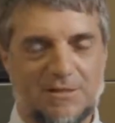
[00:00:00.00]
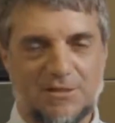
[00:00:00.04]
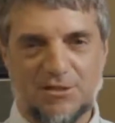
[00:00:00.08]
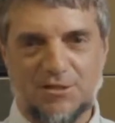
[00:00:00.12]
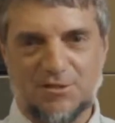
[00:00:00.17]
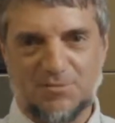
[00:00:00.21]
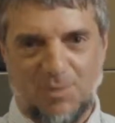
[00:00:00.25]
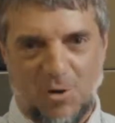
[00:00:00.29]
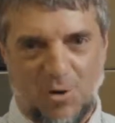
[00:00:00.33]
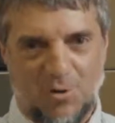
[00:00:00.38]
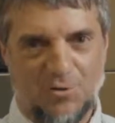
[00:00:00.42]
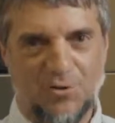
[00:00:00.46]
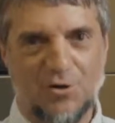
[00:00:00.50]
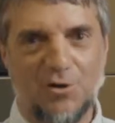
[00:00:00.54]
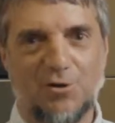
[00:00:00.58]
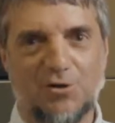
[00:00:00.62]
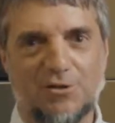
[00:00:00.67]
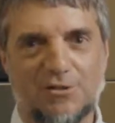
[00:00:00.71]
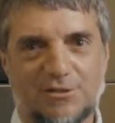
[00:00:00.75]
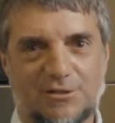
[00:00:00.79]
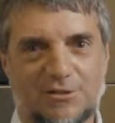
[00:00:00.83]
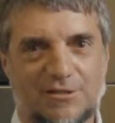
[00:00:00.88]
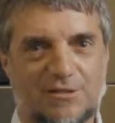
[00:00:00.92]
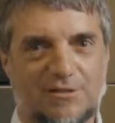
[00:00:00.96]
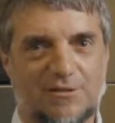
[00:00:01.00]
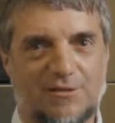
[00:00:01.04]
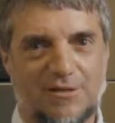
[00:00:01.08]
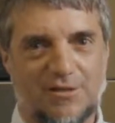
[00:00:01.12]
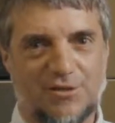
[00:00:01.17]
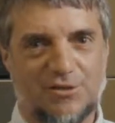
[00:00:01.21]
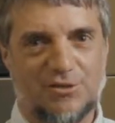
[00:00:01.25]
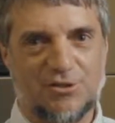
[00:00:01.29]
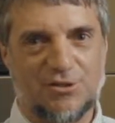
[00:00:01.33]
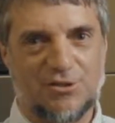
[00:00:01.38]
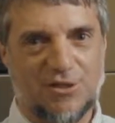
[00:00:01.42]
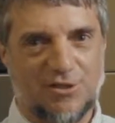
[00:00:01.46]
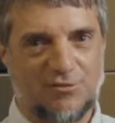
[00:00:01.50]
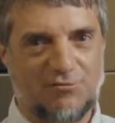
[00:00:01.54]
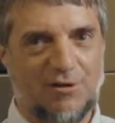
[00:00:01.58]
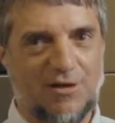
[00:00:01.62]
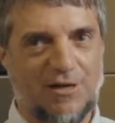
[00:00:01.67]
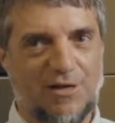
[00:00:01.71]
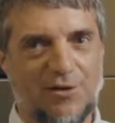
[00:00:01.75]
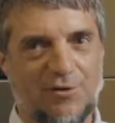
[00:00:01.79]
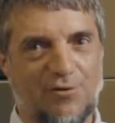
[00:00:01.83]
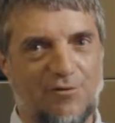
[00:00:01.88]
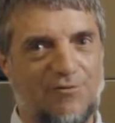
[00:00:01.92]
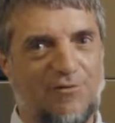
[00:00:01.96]
small nooks. Just a
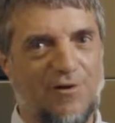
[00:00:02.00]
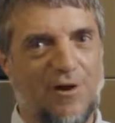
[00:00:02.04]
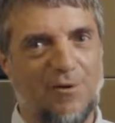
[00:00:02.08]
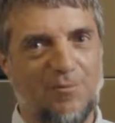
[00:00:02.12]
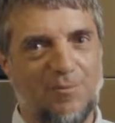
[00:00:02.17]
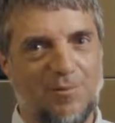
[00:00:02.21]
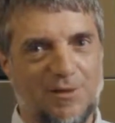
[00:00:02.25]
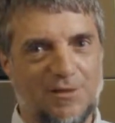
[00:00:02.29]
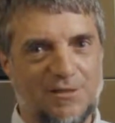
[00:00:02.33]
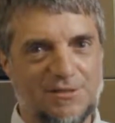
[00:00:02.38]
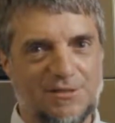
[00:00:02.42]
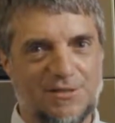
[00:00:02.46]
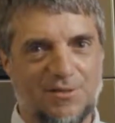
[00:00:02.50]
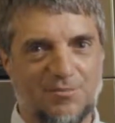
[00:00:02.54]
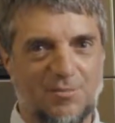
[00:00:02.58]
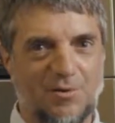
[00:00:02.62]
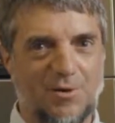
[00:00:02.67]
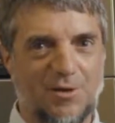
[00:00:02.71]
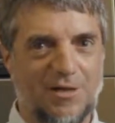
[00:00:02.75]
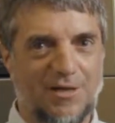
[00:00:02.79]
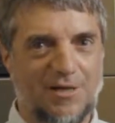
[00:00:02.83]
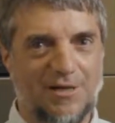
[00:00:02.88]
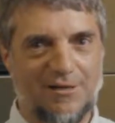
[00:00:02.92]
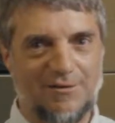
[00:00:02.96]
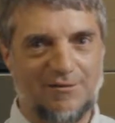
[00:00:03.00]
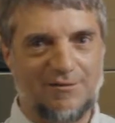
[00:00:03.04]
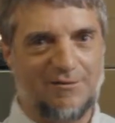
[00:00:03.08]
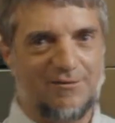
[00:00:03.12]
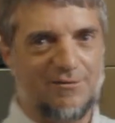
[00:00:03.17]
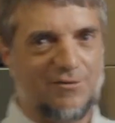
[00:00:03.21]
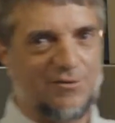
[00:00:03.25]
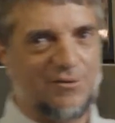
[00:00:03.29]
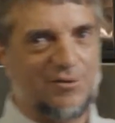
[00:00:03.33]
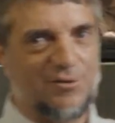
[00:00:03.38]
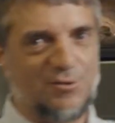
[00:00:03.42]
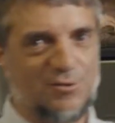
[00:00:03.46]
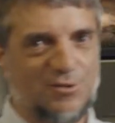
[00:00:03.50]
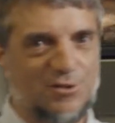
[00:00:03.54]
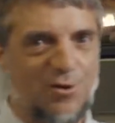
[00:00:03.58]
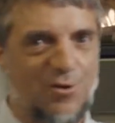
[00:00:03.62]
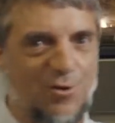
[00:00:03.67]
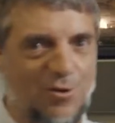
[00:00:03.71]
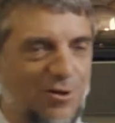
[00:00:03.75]
great little fireplace to put in those